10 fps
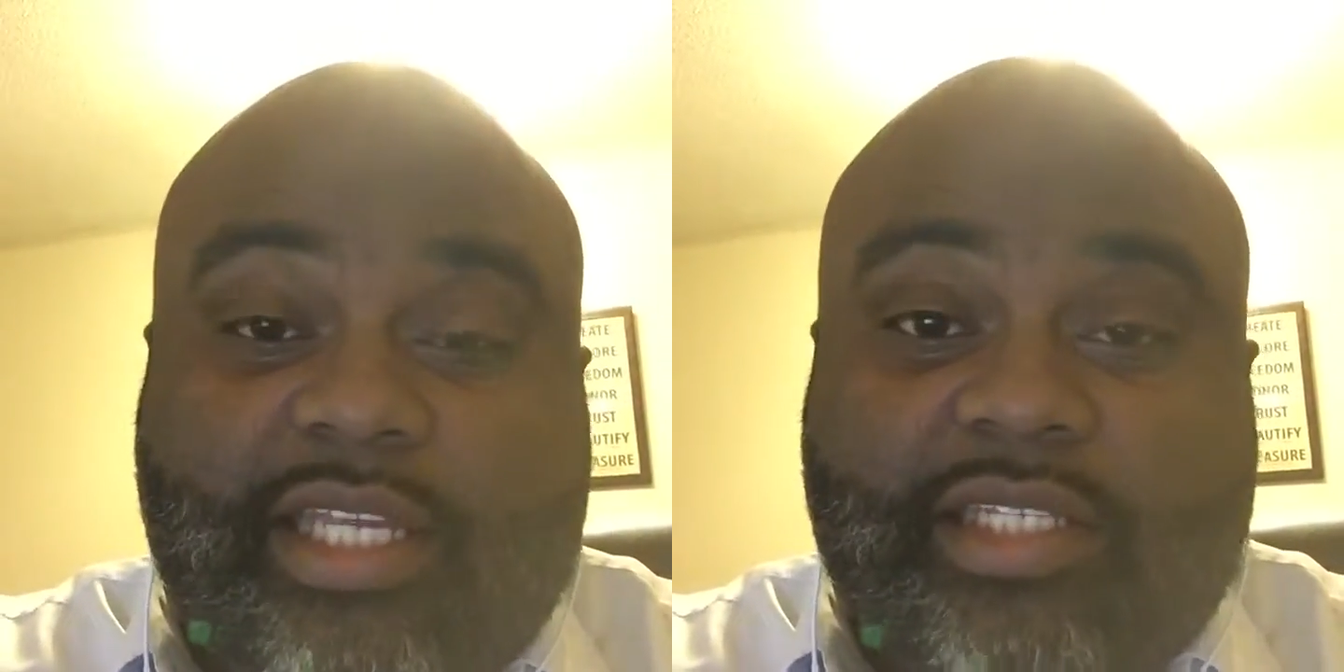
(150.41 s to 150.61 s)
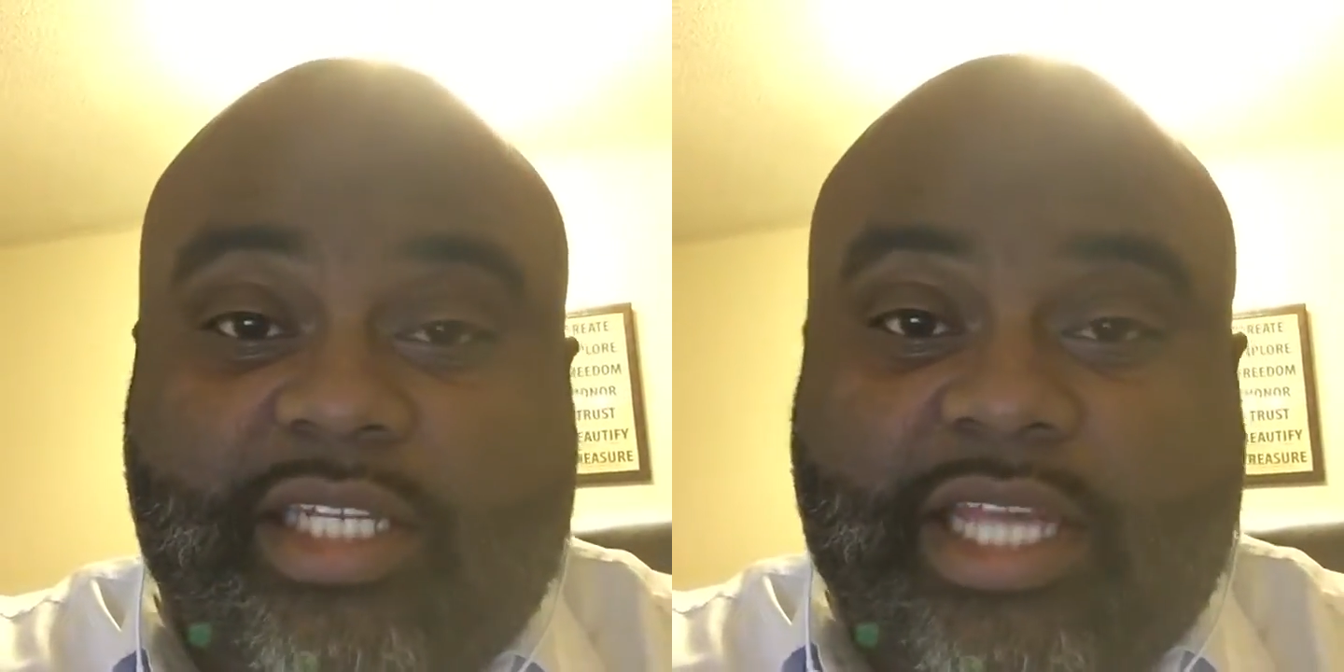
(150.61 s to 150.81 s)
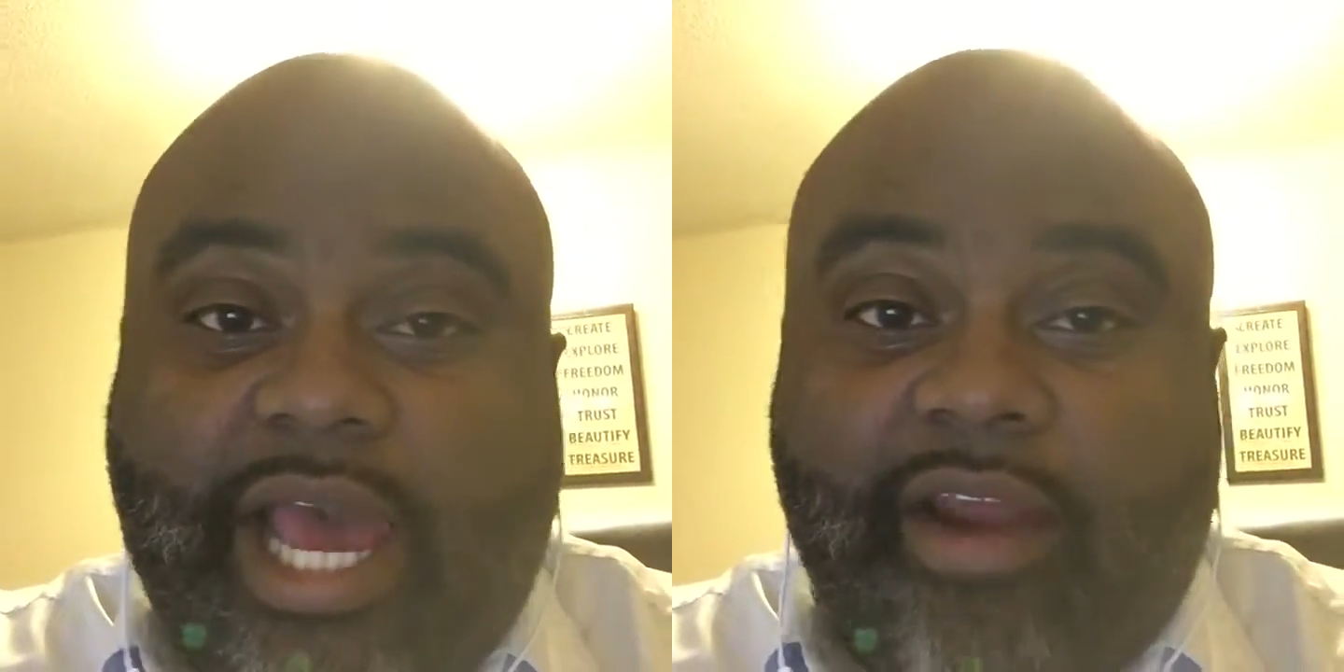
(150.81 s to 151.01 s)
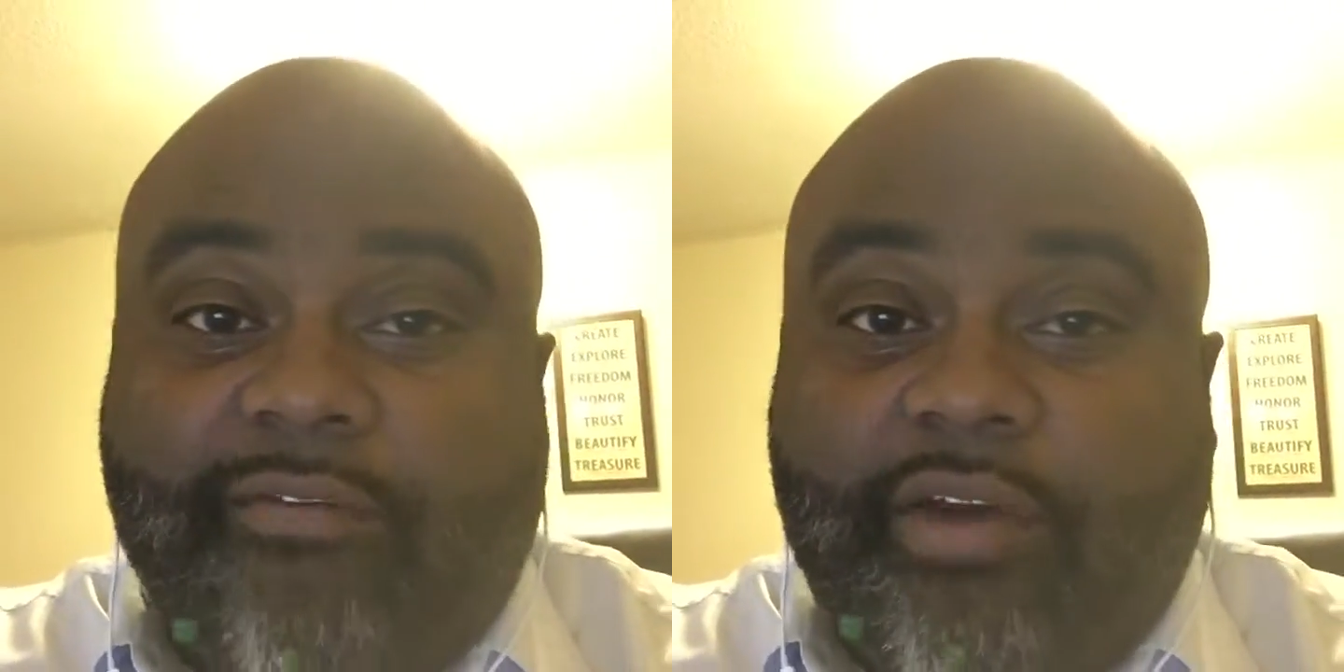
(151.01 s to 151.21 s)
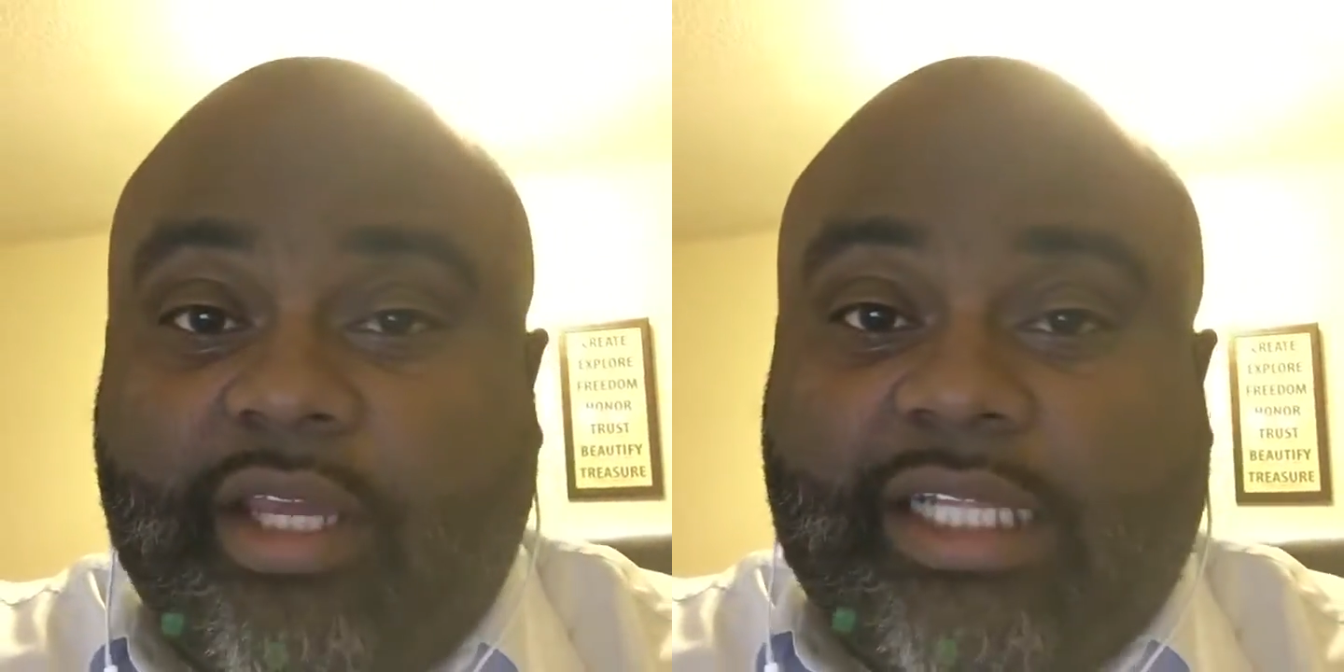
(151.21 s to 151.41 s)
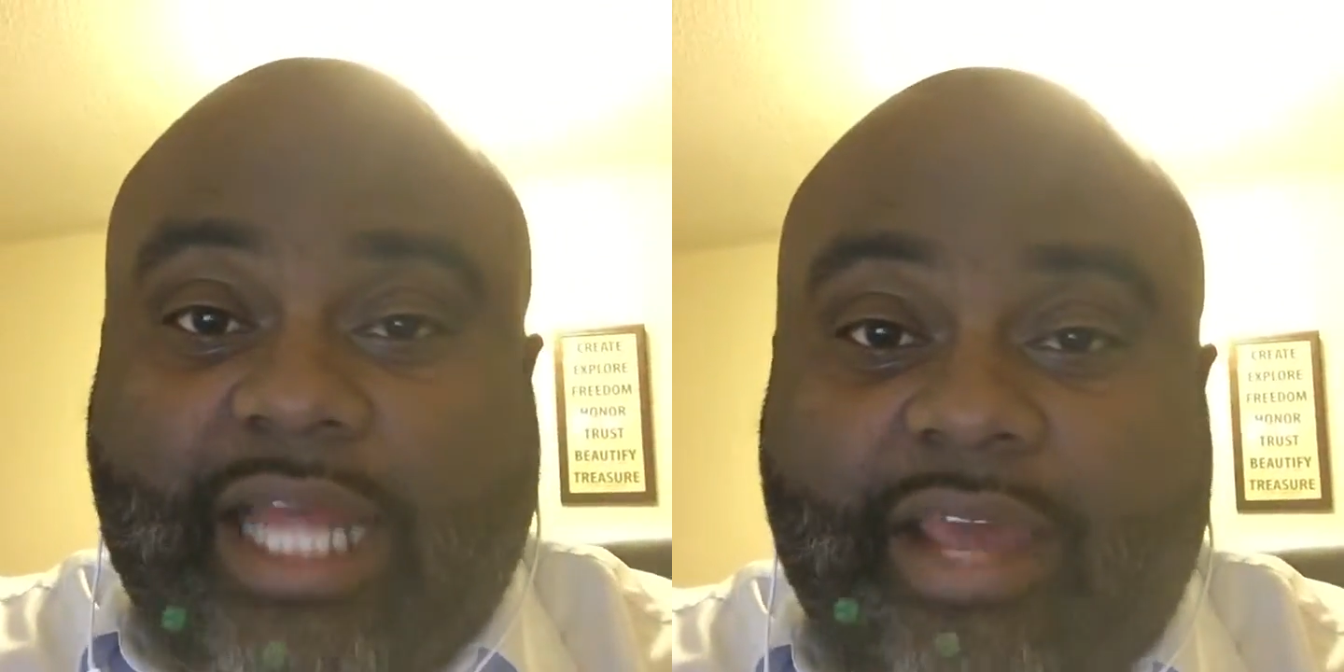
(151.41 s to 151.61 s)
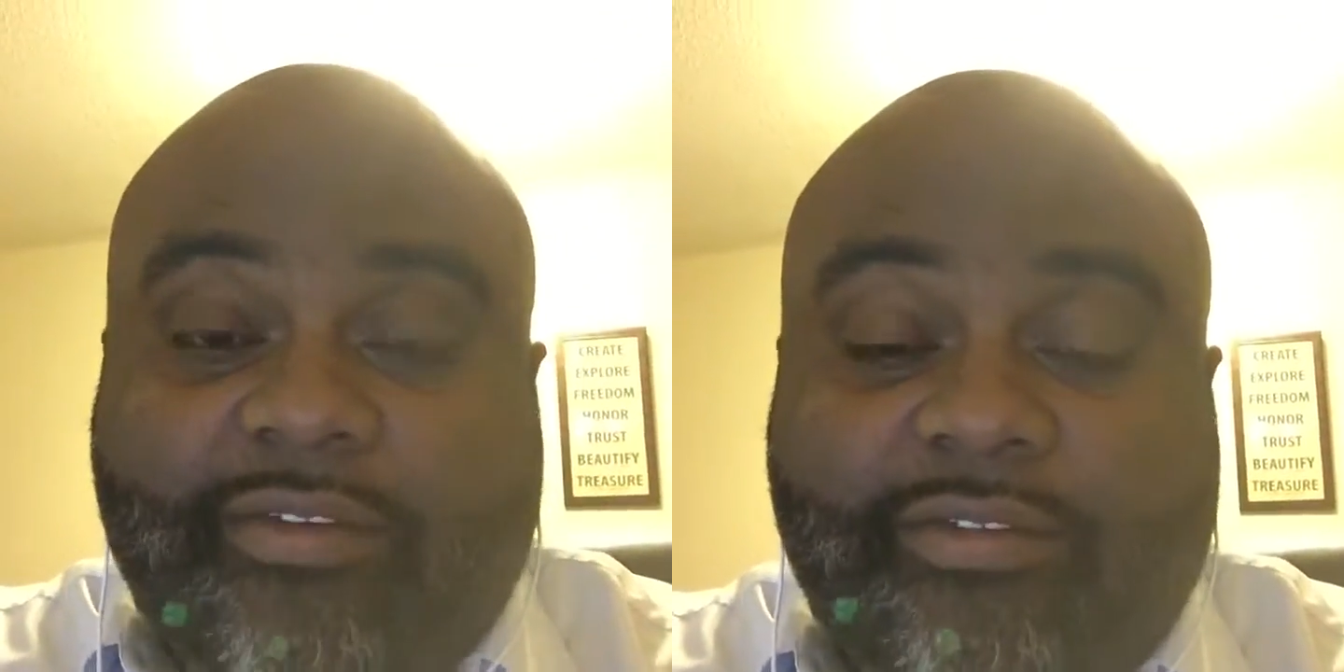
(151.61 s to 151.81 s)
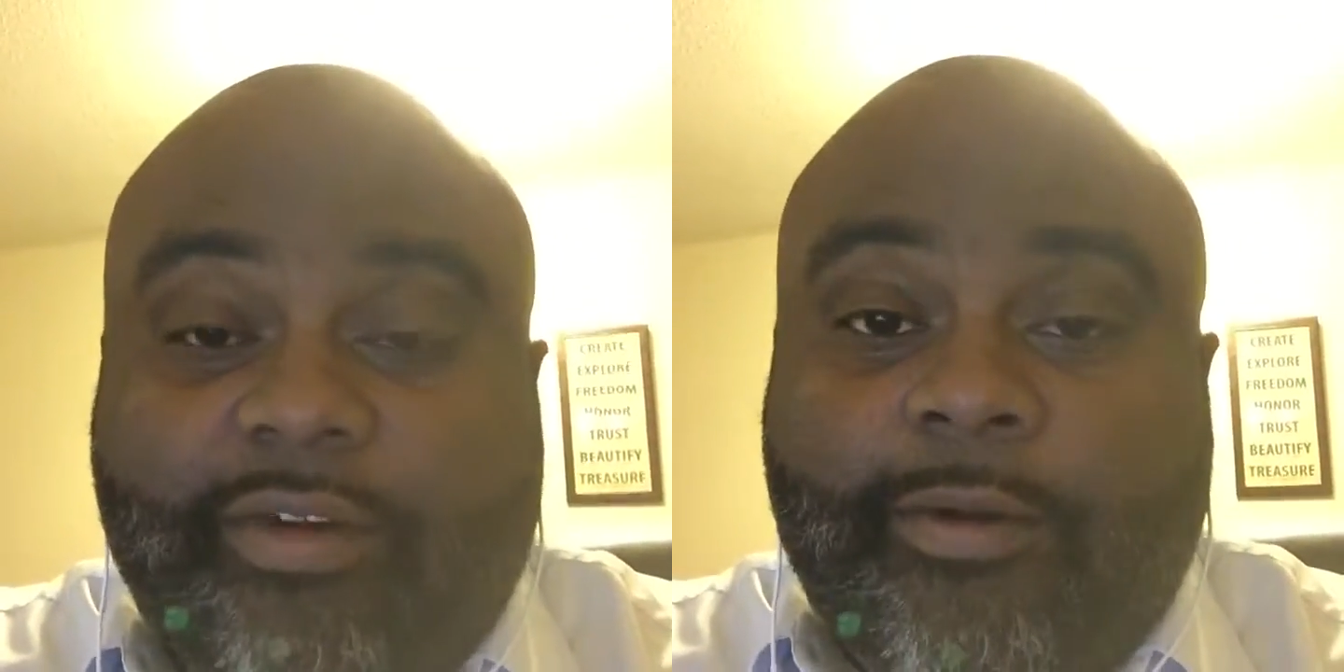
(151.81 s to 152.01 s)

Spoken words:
His desire for your life.